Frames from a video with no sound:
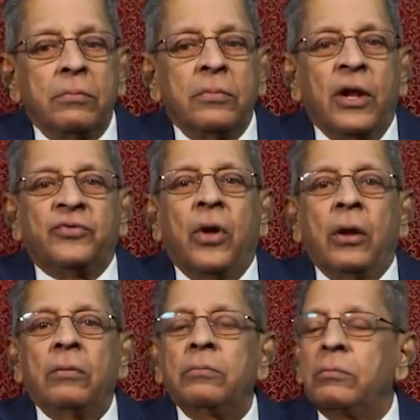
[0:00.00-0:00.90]
That's
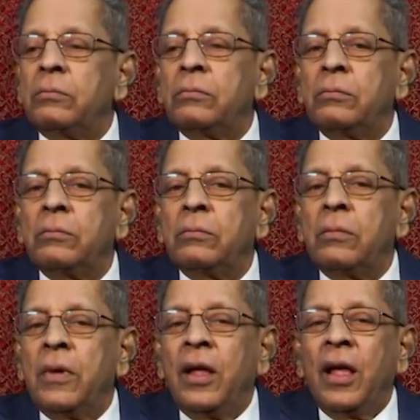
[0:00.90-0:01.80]
all.
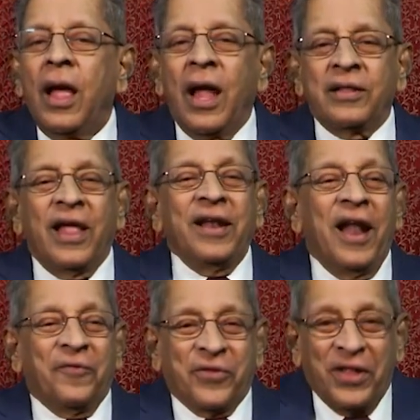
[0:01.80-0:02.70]
And then
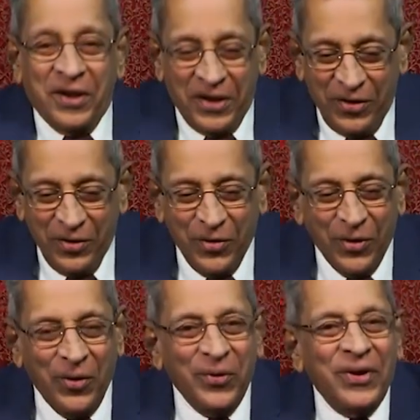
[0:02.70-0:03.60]
after that, he'll go
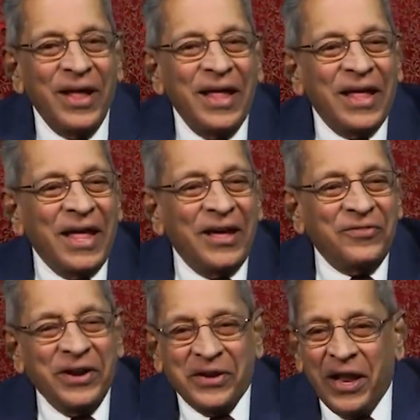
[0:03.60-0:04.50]
around
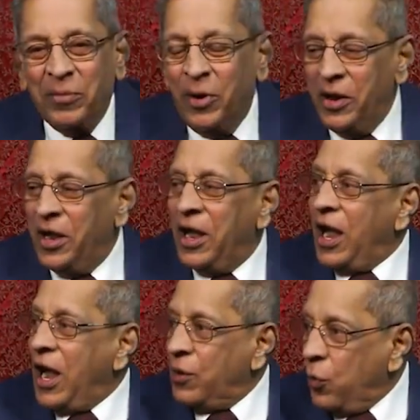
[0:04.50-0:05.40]
every table
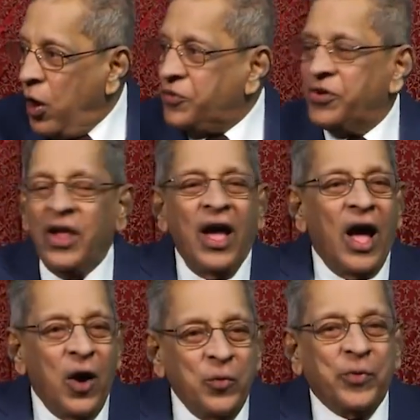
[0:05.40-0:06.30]
and watch
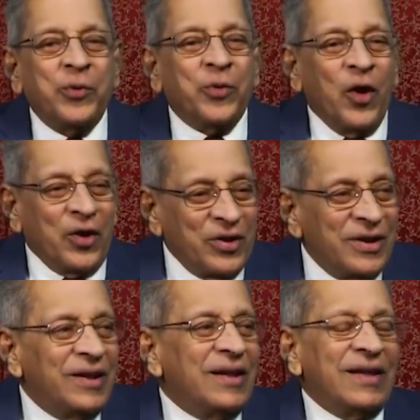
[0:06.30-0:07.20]
how people are
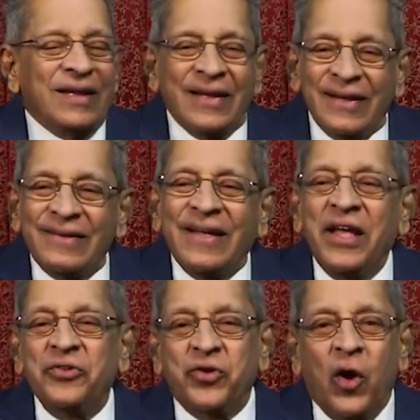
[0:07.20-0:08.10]

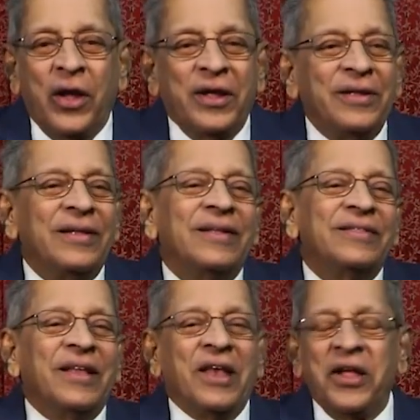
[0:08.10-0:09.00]
enjoying
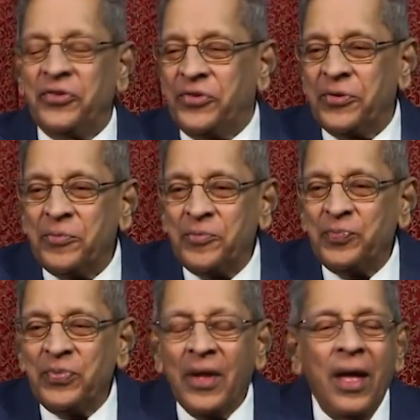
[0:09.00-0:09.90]
the lunch.
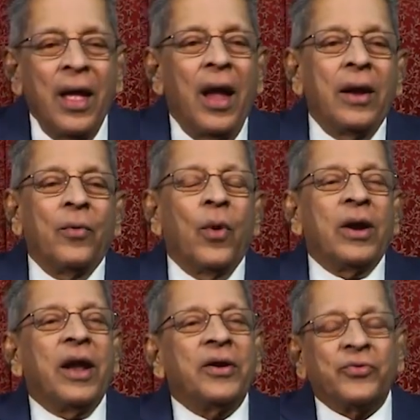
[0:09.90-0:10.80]
And one
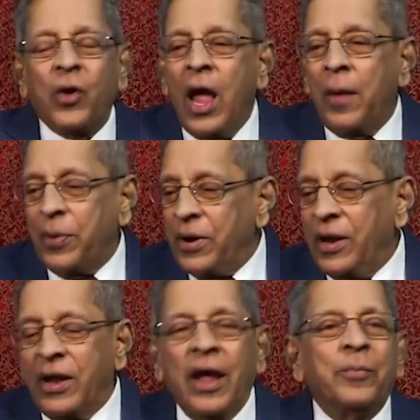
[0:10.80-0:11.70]
day it so happened,
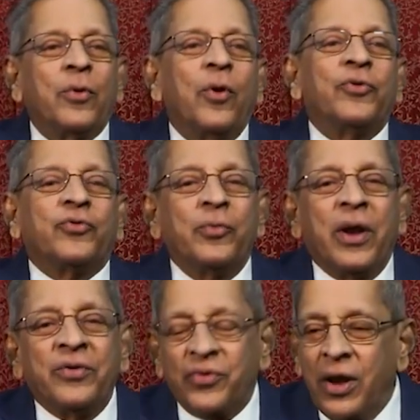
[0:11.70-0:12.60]
he came close to me
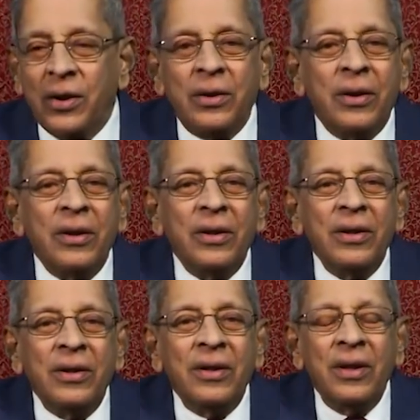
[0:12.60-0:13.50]
and said,
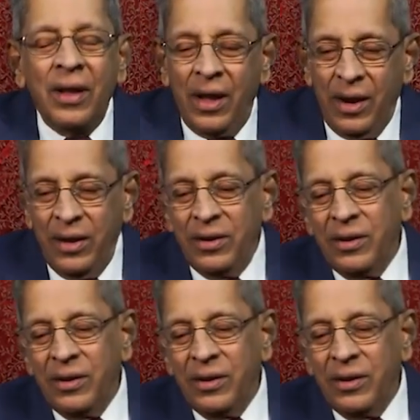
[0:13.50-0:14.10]
"Arey,